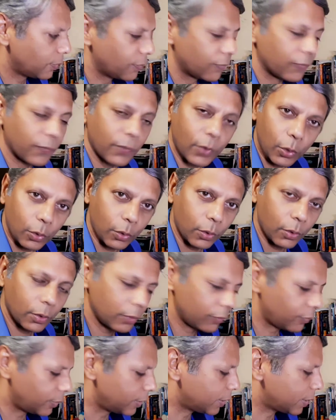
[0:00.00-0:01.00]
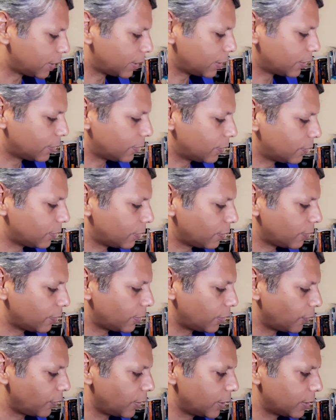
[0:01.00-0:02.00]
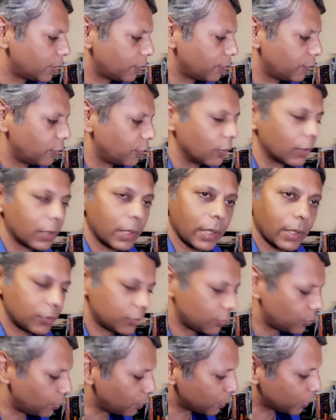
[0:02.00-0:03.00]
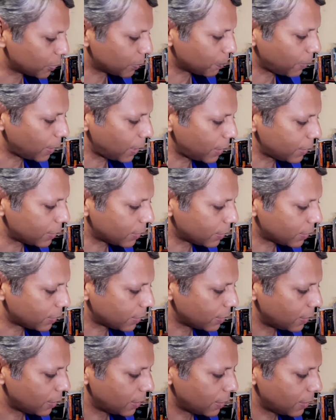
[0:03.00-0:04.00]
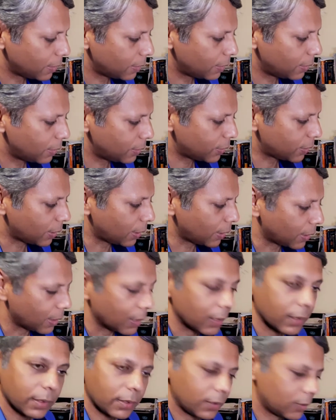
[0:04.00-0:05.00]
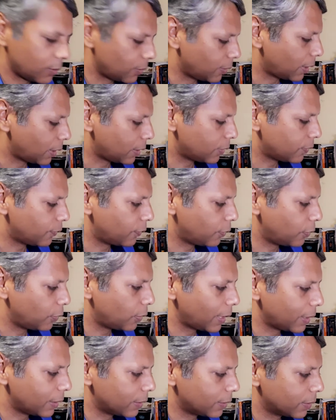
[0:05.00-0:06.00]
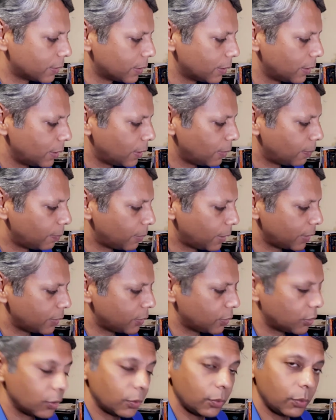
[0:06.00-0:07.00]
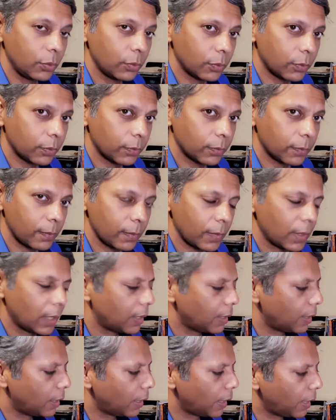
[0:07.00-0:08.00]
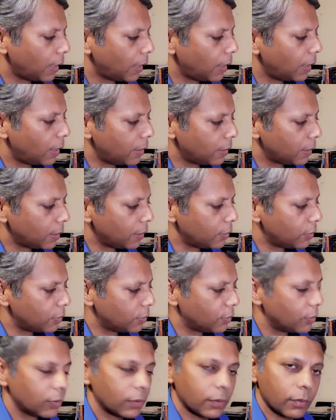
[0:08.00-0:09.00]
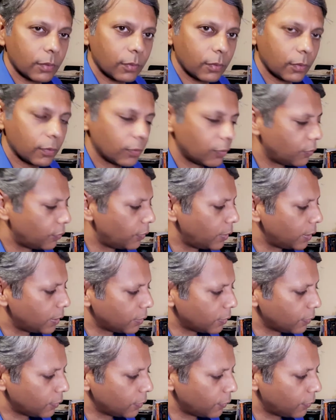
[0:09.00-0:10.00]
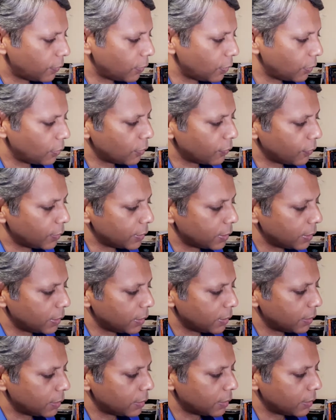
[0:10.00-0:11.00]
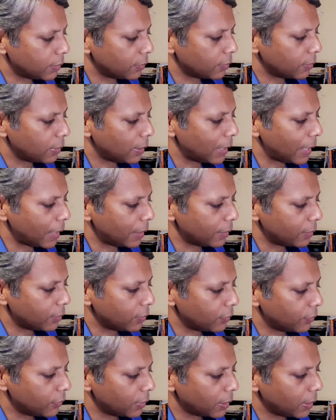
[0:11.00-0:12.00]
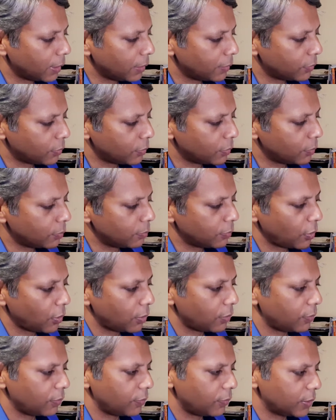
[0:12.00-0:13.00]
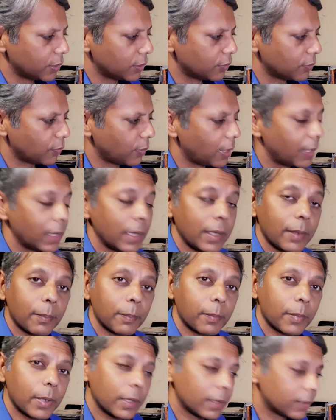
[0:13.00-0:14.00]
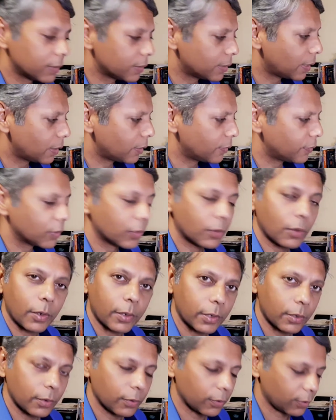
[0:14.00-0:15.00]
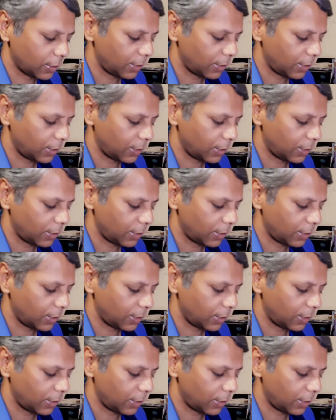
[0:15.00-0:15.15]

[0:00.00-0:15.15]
floor, which is the width of 4 classrooms plus the staircase. So that's 4x plus 2, and into the width of the floor, which is the length of the classroom, which is y, plus that of the corridor.